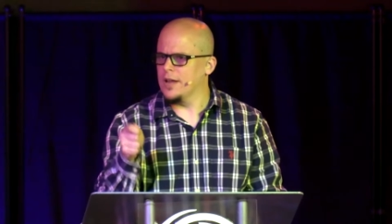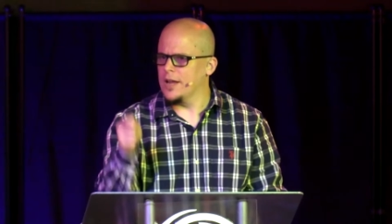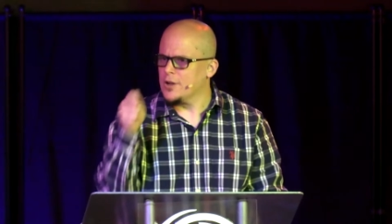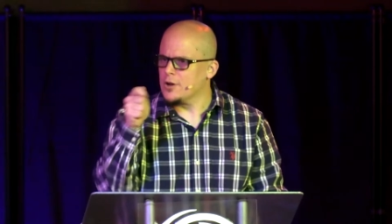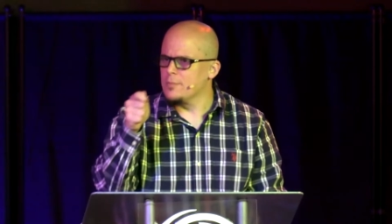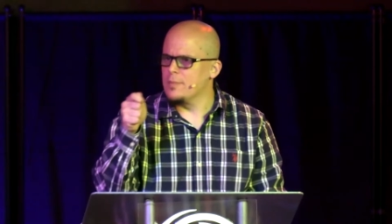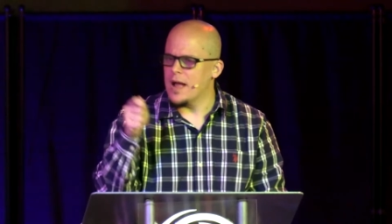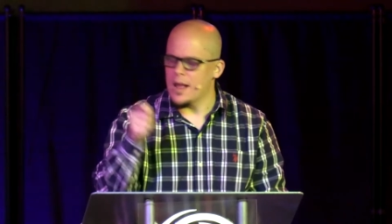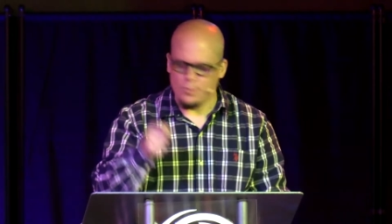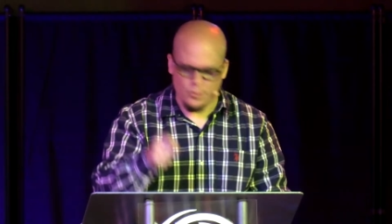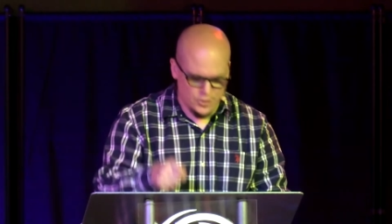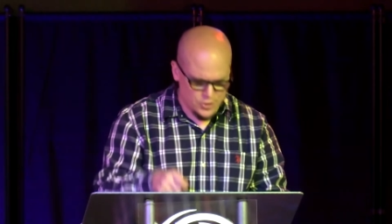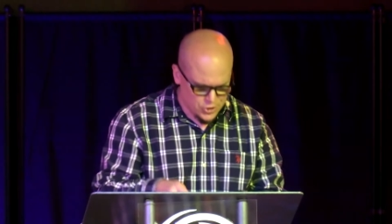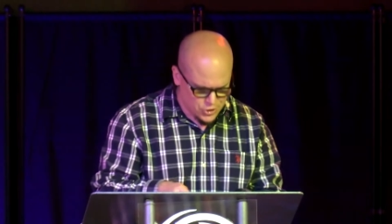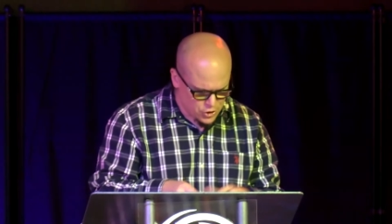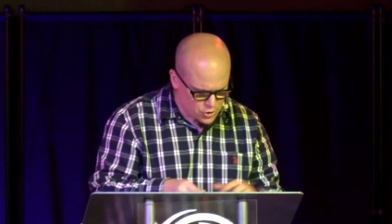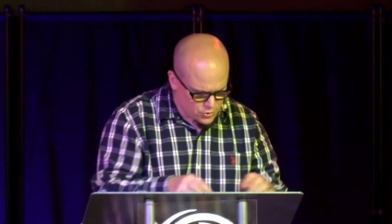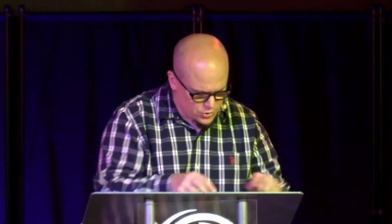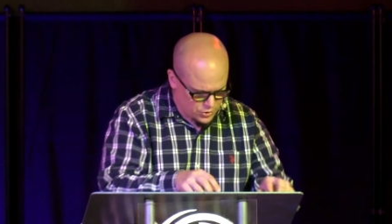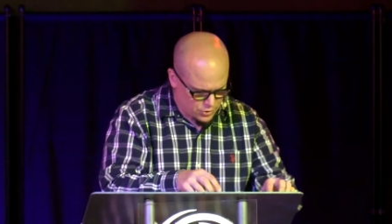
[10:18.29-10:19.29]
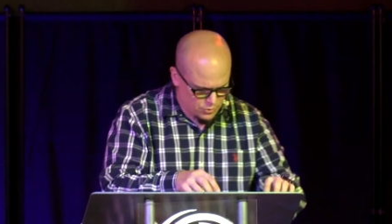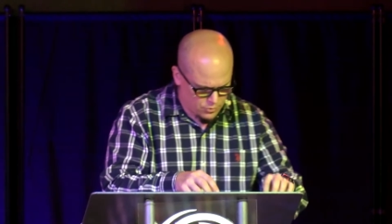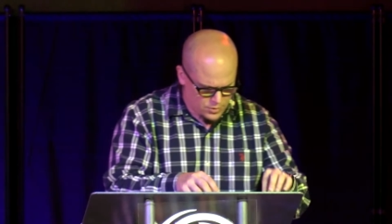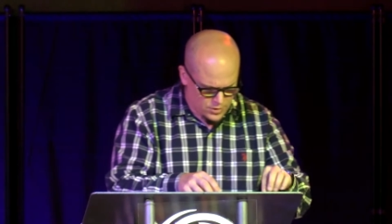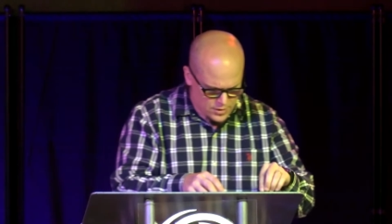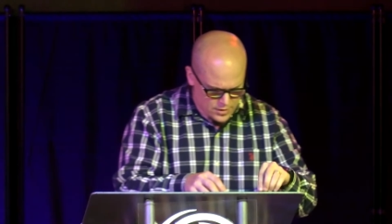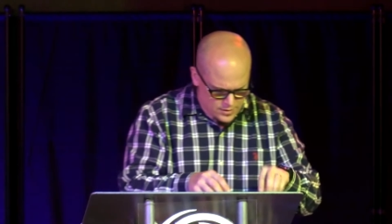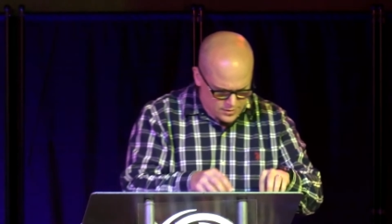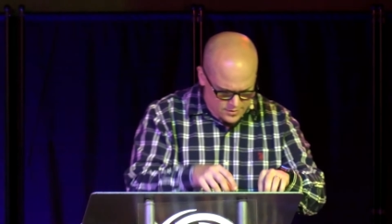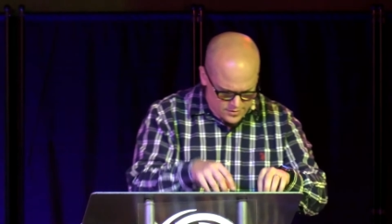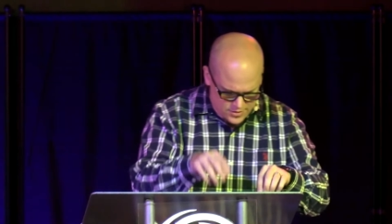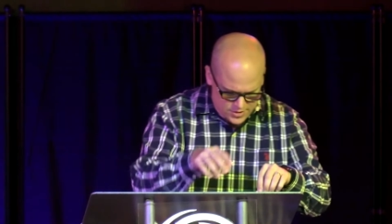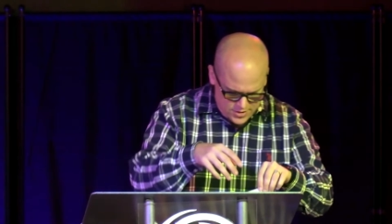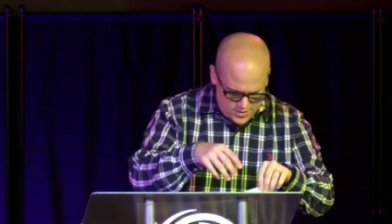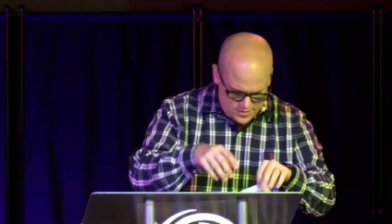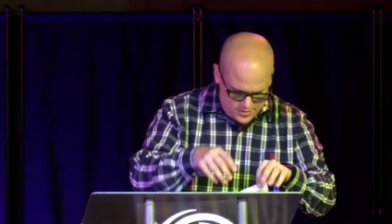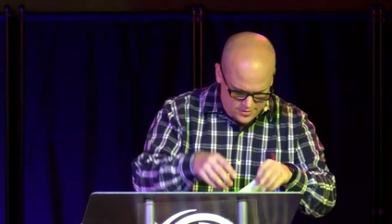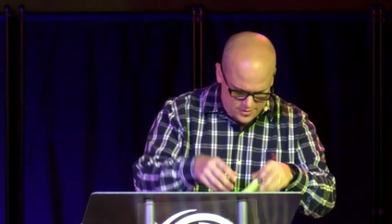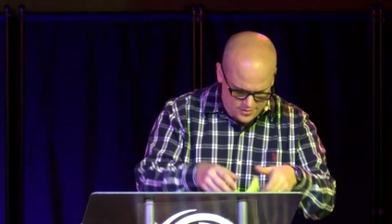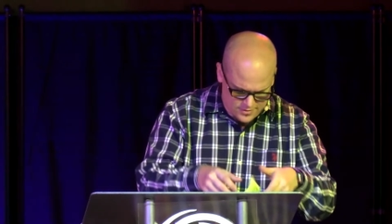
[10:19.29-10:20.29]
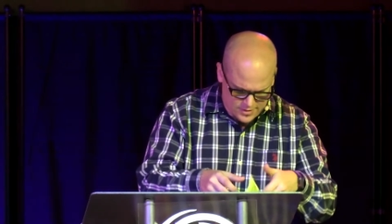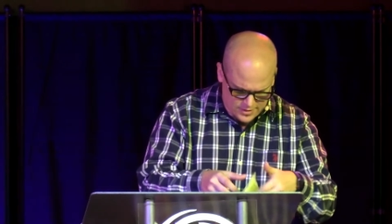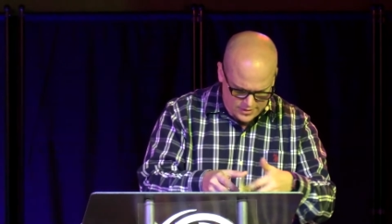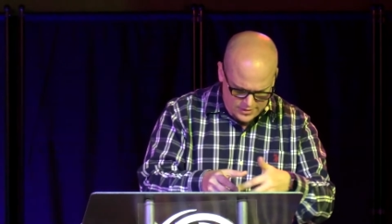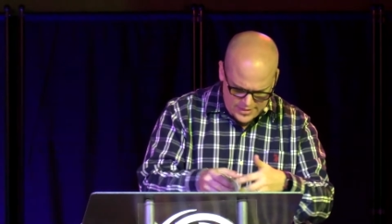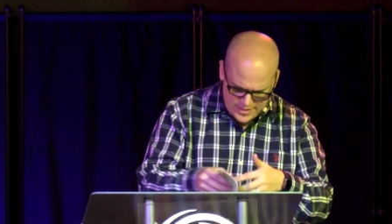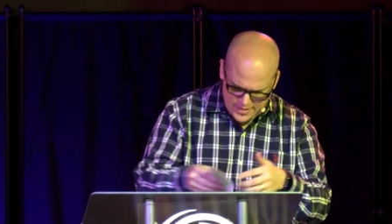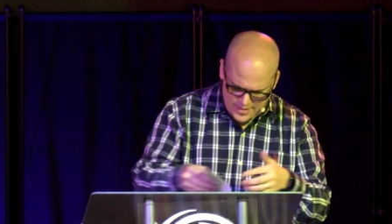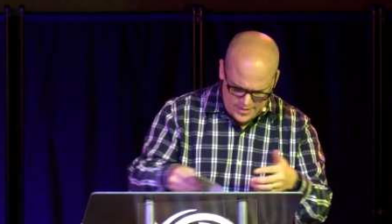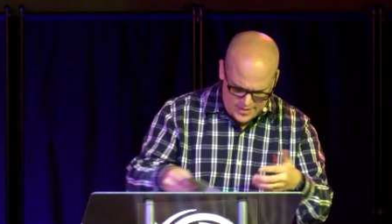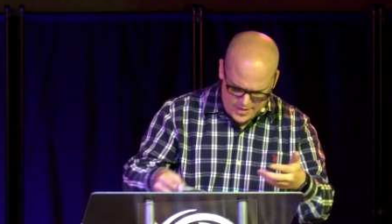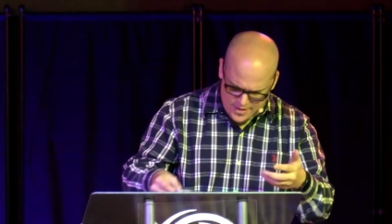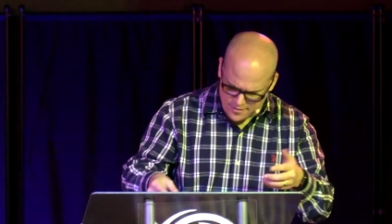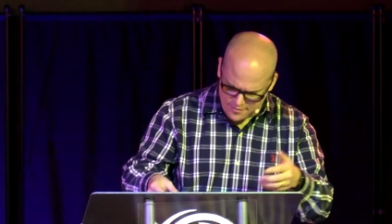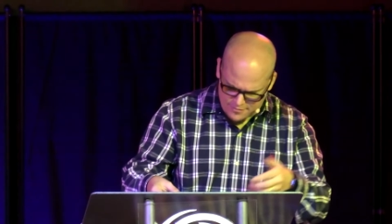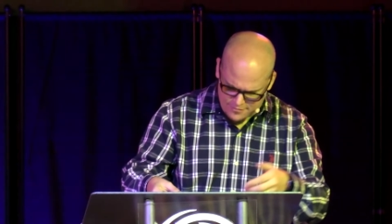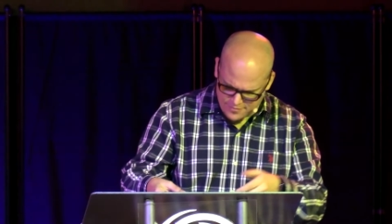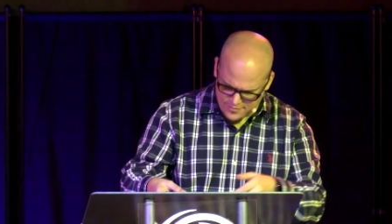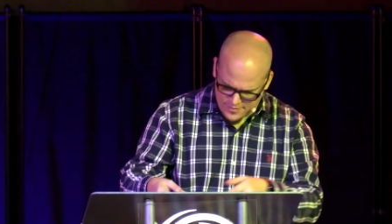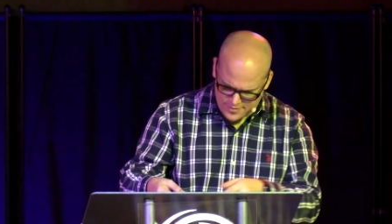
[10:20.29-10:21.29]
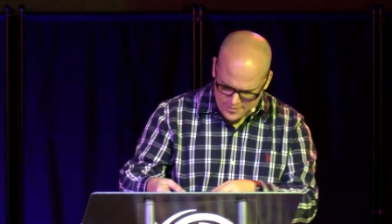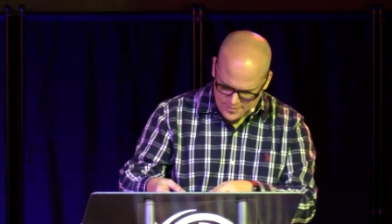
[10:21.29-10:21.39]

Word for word: in your Bible, and show you just the litany of